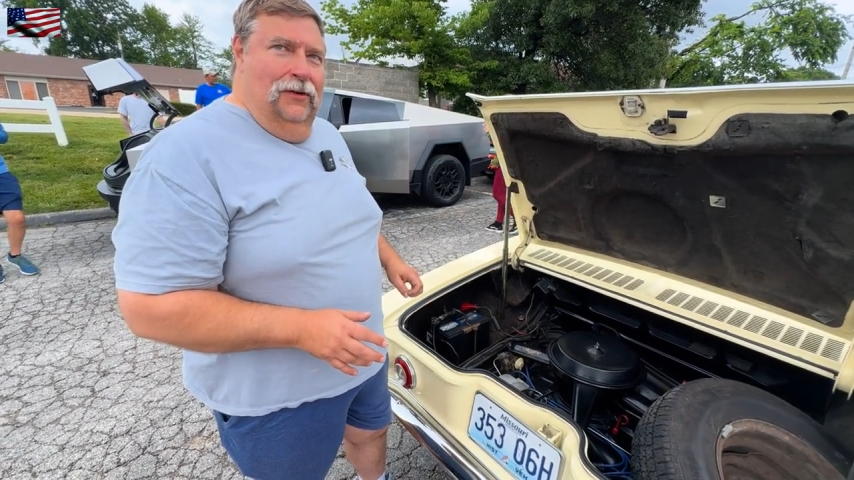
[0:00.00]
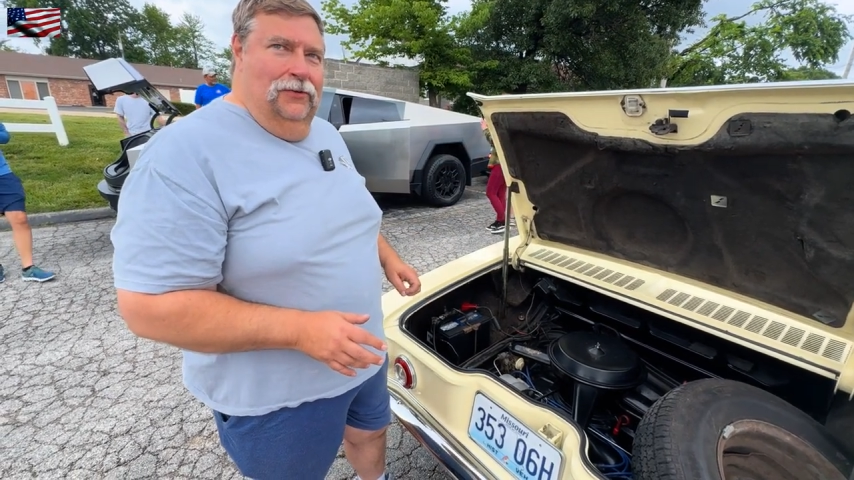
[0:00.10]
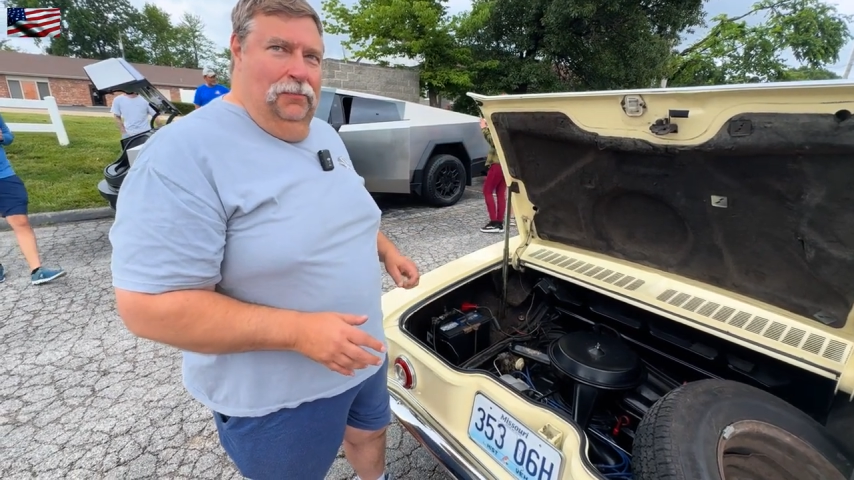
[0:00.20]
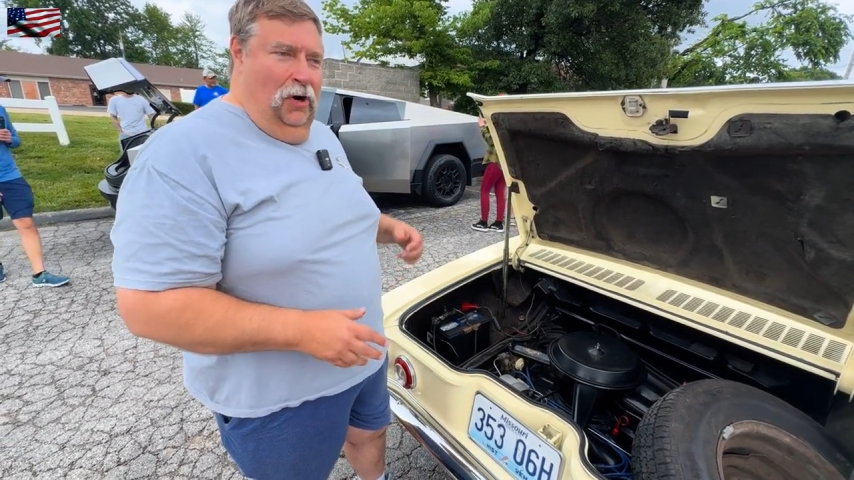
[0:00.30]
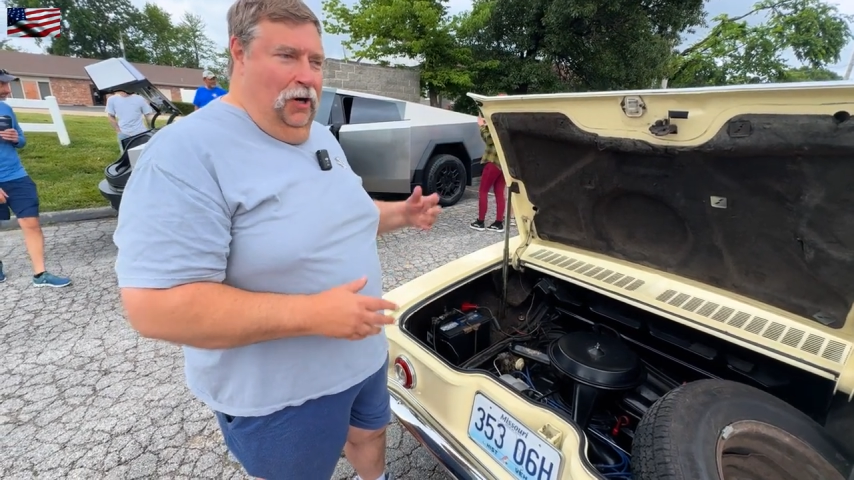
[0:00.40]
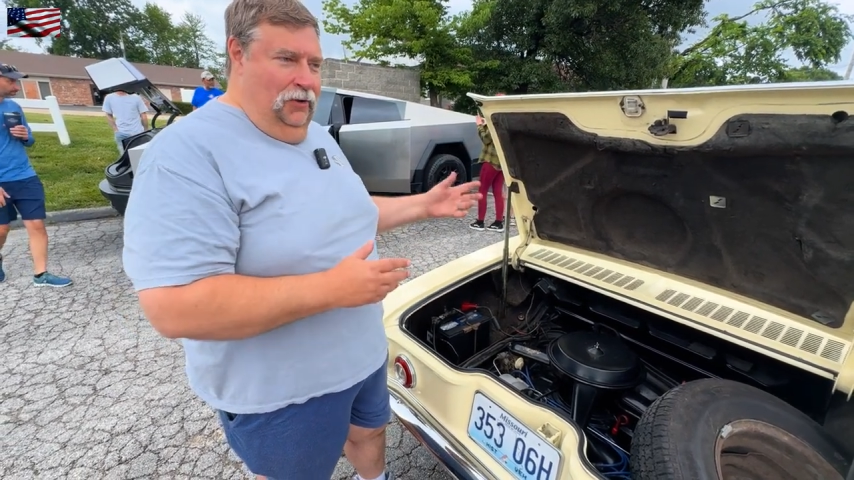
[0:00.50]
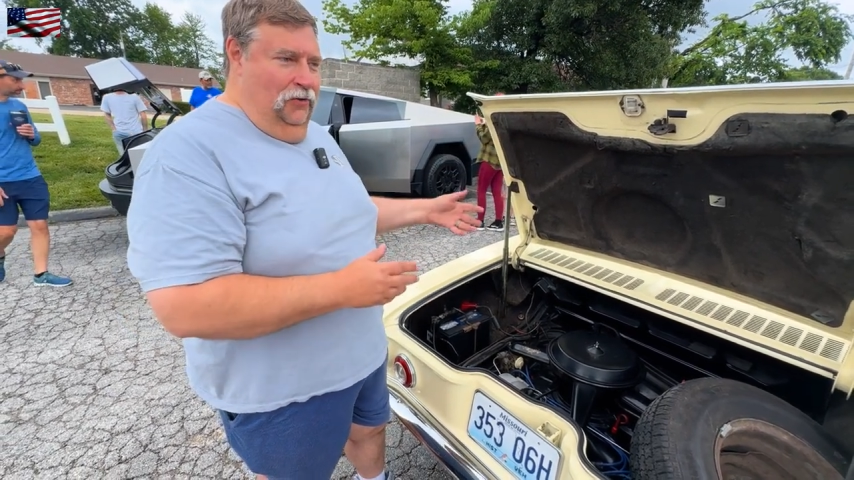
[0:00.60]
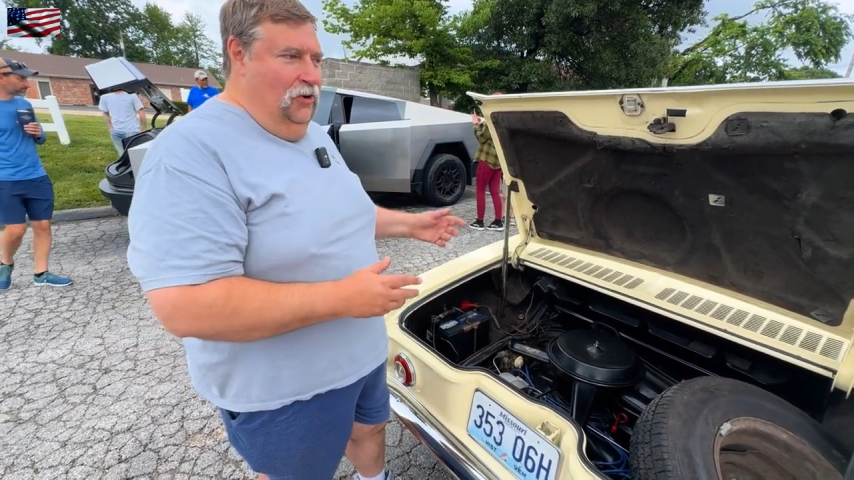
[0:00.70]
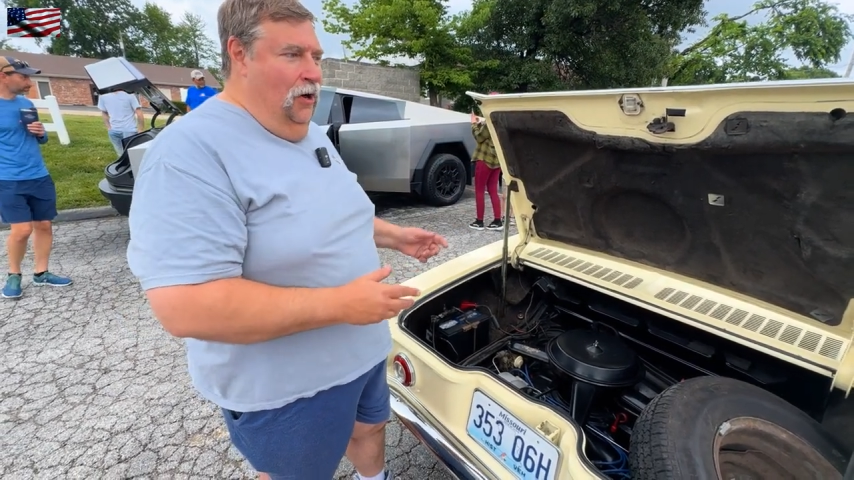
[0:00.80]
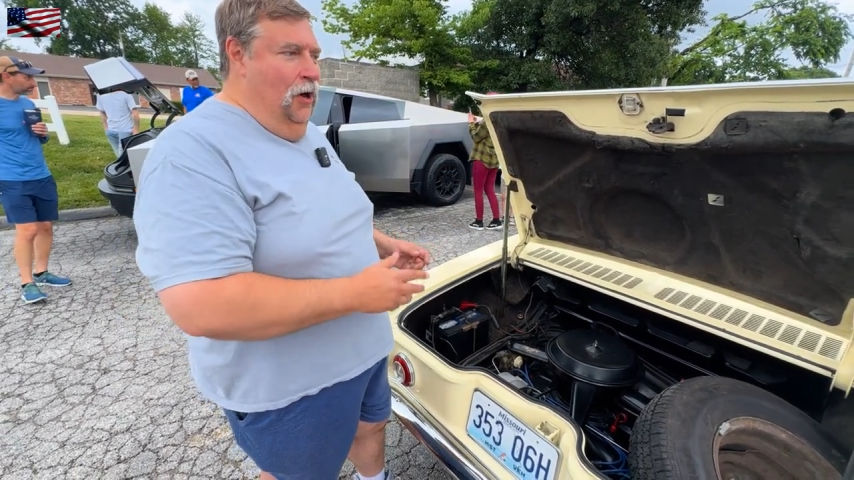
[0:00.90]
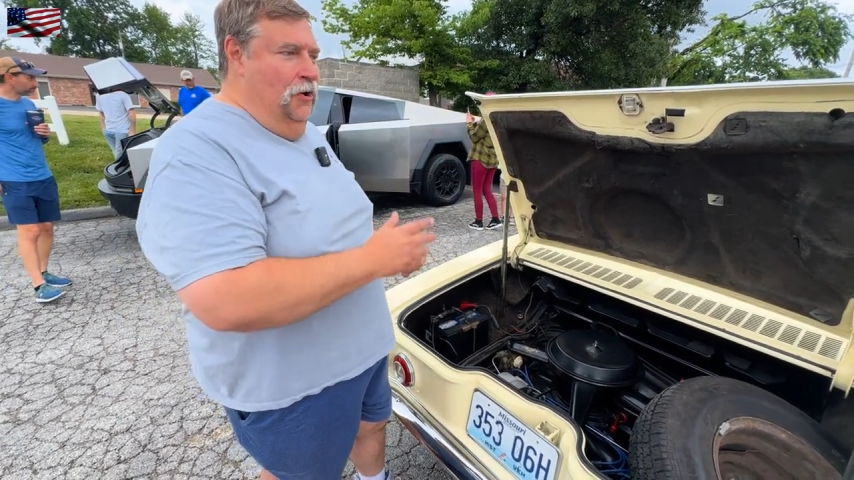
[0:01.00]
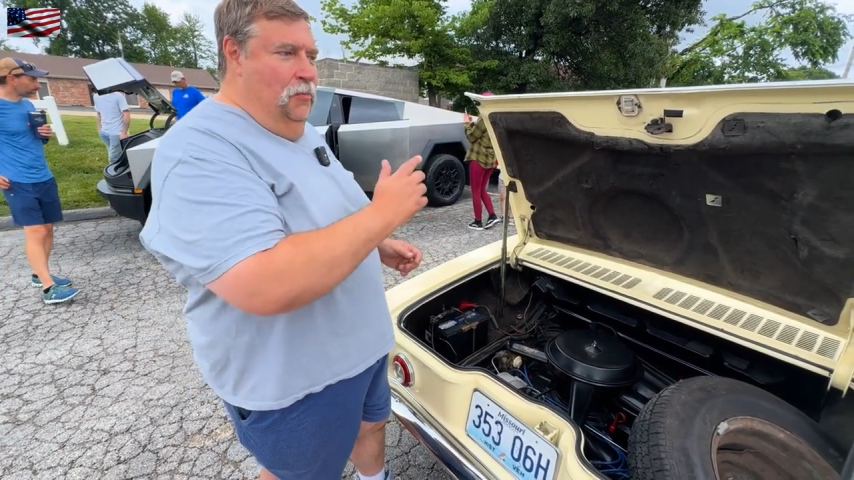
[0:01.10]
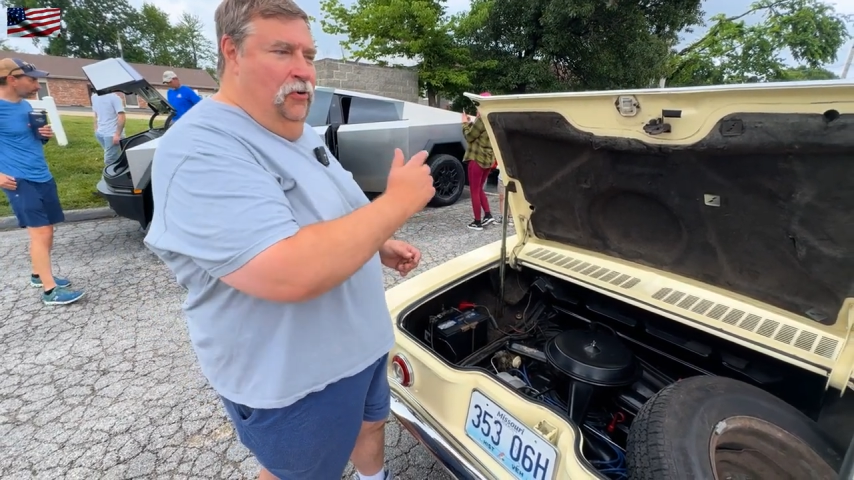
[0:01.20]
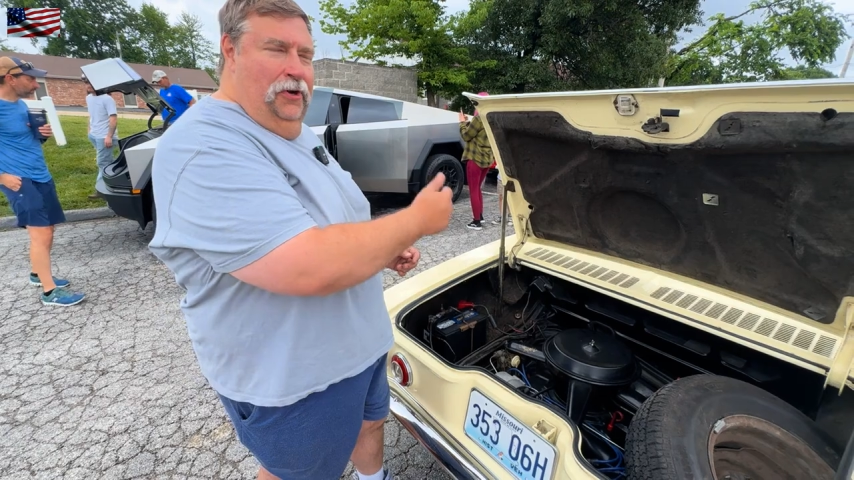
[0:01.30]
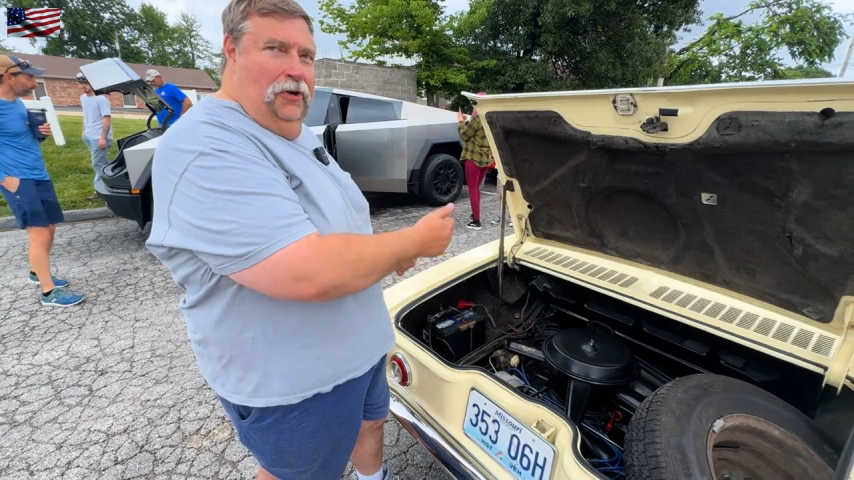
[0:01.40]
To park this car, you
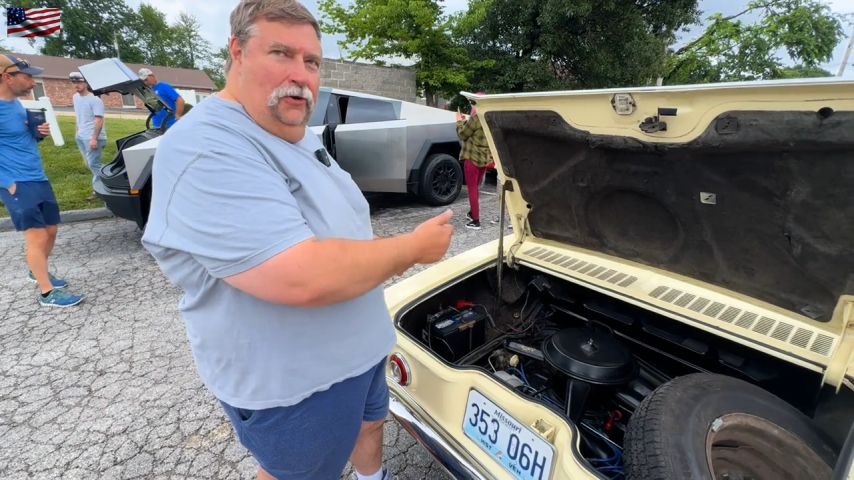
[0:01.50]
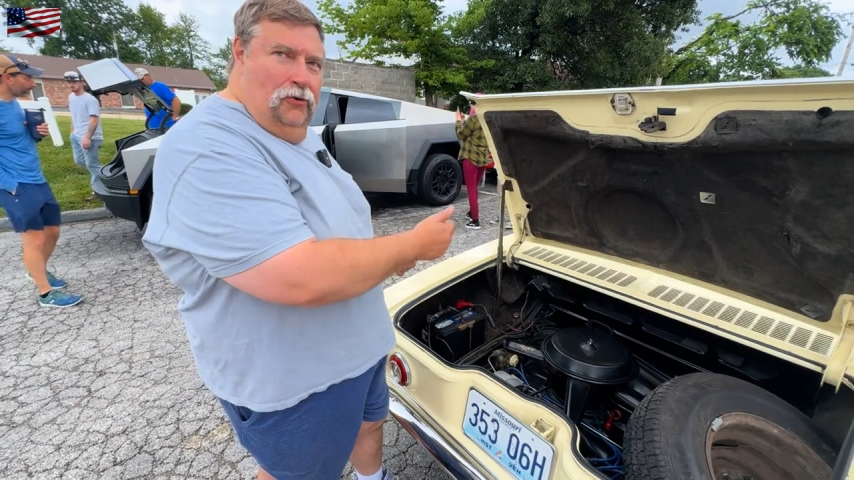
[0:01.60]
put it in